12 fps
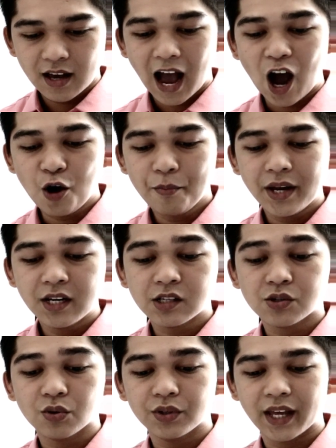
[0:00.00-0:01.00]
How many
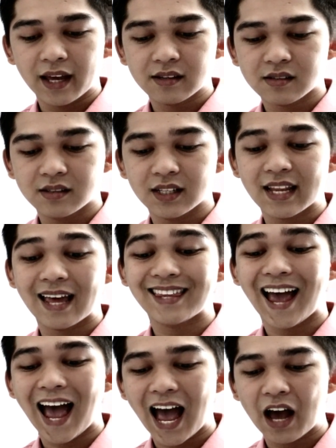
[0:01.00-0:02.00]
students did not
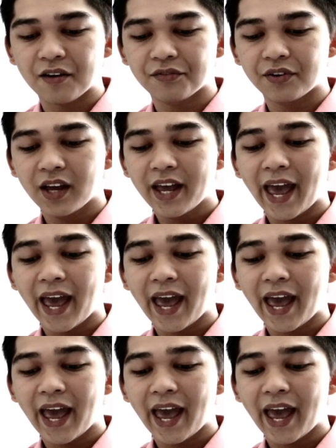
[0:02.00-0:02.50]
have